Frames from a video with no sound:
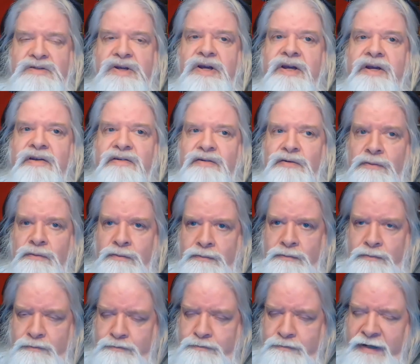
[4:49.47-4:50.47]
takes
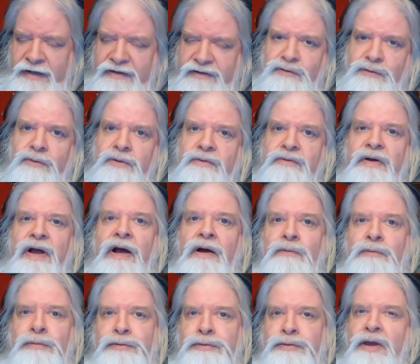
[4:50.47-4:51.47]
her measure of
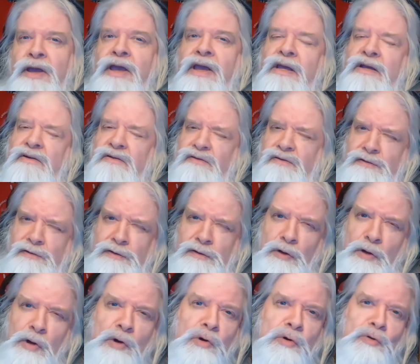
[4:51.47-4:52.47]
how Thay is
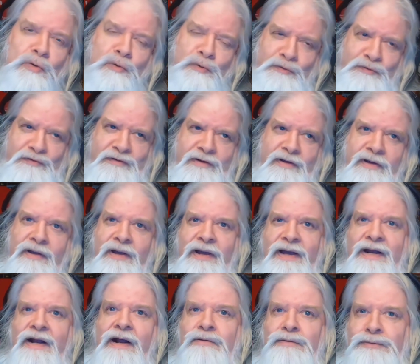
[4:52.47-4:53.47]
loathed,
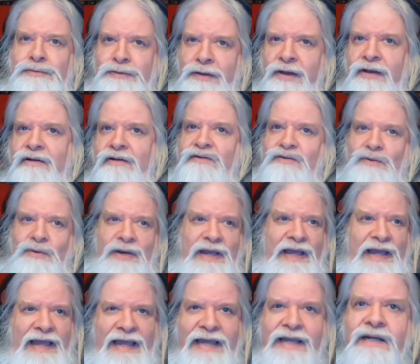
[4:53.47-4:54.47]
and how Thayans are
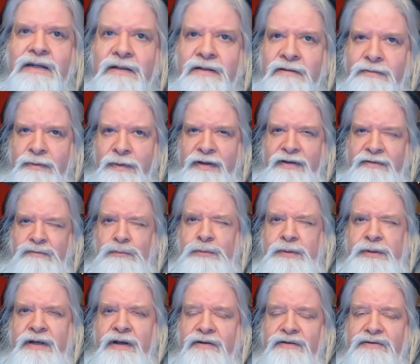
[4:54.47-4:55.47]
hated by
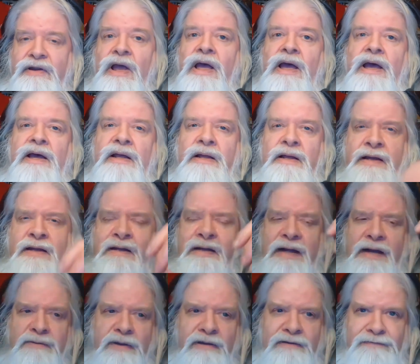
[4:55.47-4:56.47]
everybody else, and
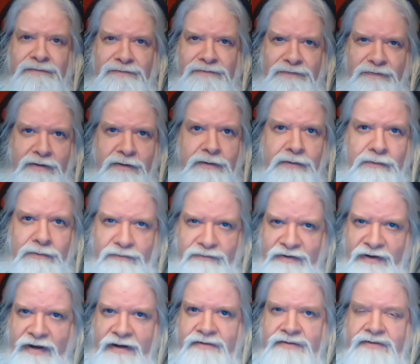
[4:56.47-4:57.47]
how they fear
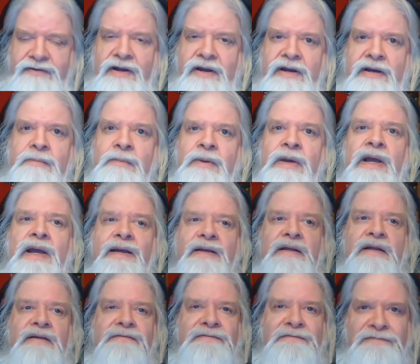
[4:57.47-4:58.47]
Zastam,
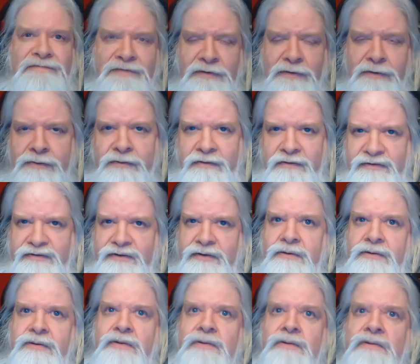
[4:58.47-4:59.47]
and they fear the
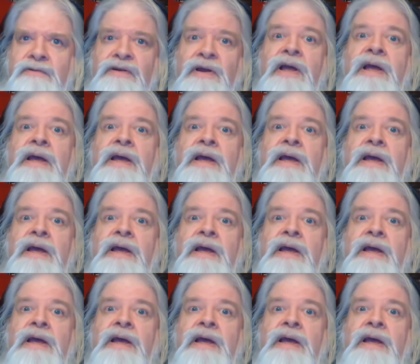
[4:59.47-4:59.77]
Zulkirs